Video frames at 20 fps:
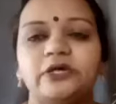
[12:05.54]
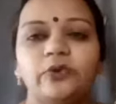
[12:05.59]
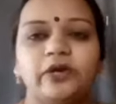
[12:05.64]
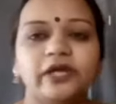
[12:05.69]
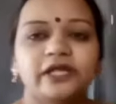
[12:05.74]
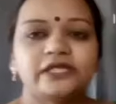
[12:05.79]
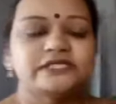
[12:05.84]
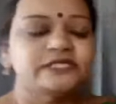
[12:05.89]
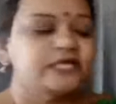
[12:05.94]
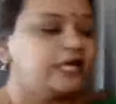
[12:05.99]
you
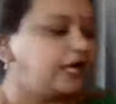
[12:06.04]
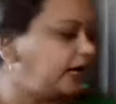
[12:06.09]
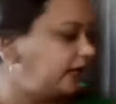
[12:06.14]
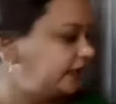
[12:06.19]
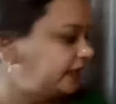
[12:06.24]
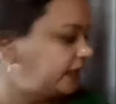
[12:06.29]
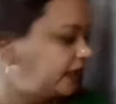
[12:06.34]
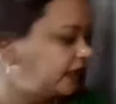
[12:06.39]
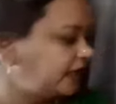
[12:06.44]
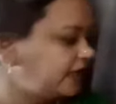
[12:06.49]
can see
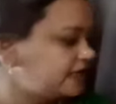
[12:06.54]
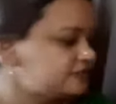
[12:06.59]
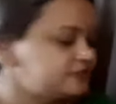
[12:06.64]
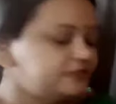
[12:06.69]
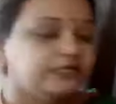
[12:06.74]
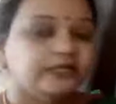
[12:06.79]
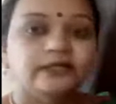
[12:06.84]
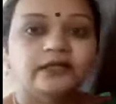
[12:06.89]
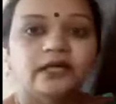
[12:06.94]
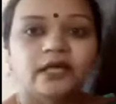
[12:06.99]
hydrilla as
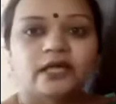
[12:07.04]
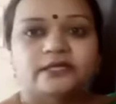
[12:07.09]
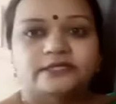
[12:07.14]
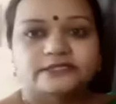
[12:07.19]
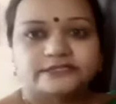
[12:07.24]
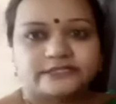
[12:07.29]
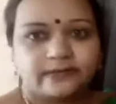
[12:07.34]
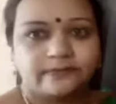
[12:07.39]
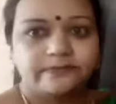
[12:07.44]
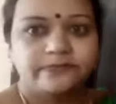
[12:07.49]
the
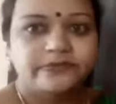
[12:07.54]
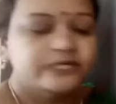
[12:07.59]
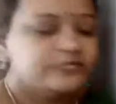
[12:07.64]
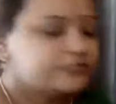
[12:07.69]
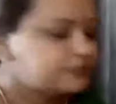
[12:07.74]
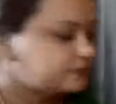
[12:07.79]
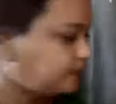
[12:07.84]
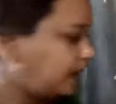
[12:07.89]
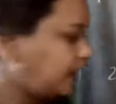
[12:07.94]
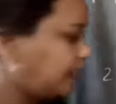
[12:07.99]

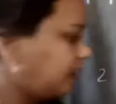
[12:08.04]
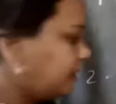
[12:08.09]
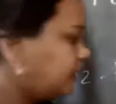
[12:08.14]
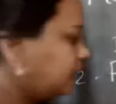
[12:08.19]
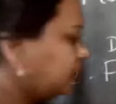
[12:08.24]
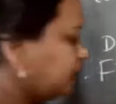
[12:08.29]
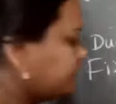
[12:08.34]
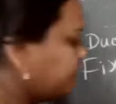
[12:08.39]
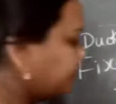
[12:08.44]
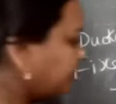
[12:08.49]
submerged
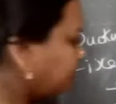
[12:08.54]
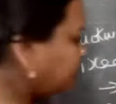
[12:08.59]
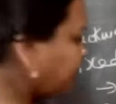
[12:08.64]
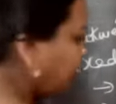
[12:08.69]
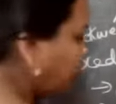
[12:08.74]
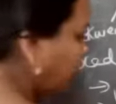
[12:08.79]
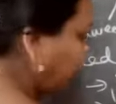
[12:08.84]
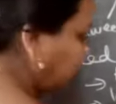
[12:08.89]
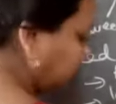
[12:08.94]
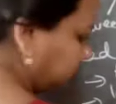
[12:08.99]
plant. Even
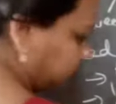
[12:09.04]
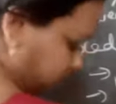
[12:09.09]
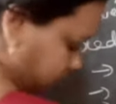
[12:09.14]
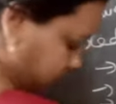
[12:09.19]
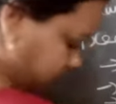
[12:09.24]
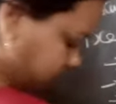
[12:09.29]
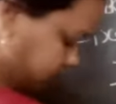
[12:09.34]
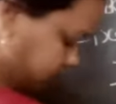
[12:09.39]
pondweed,